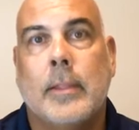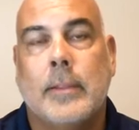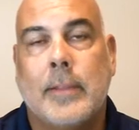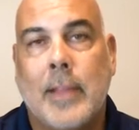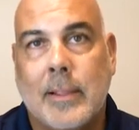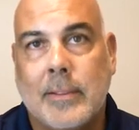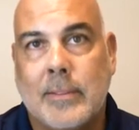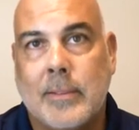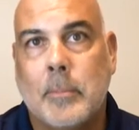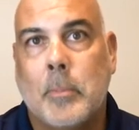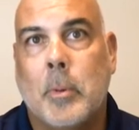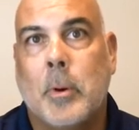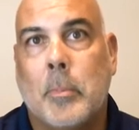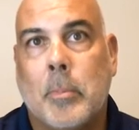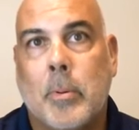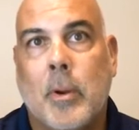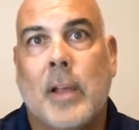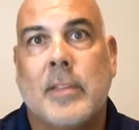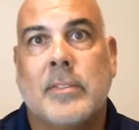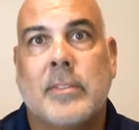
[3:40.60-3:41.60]
that that support
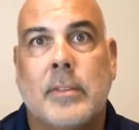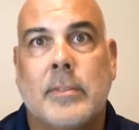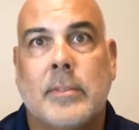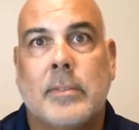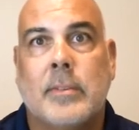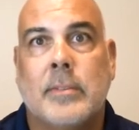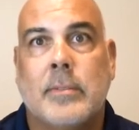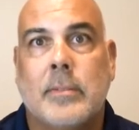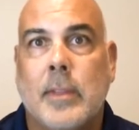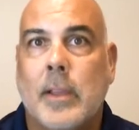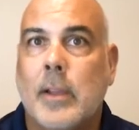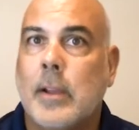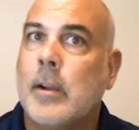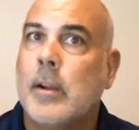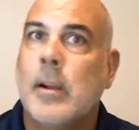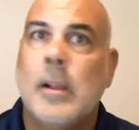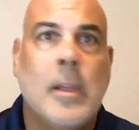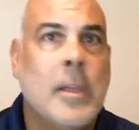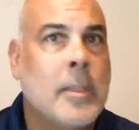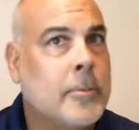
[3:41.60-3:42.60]
process is there